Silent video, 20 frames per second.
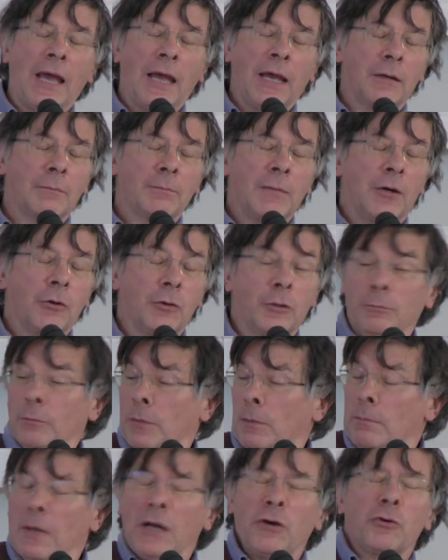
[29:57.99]
and
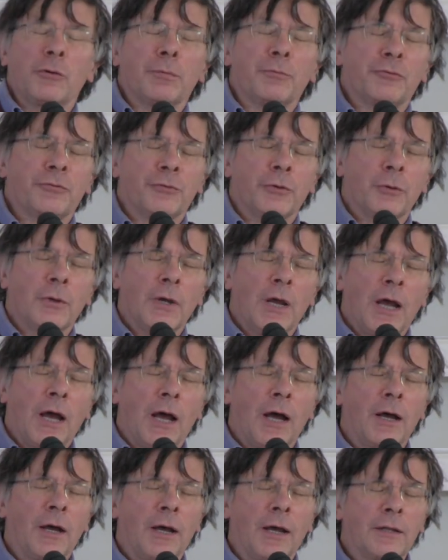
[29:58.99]
Malcolm's view,
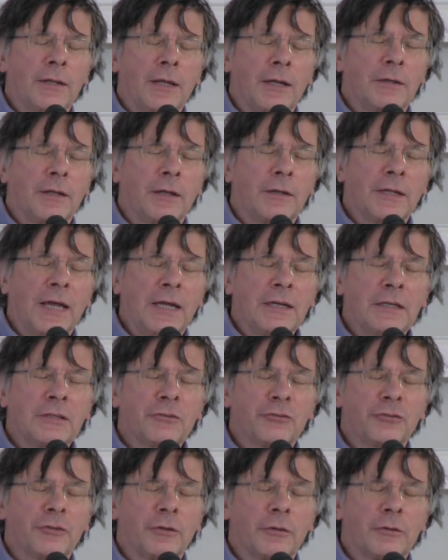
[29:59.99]
and that
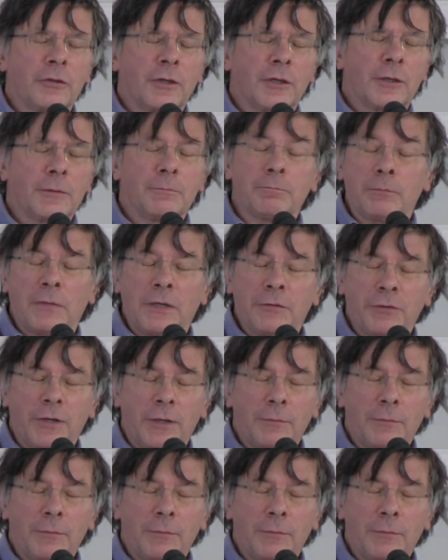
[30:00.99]
is that, if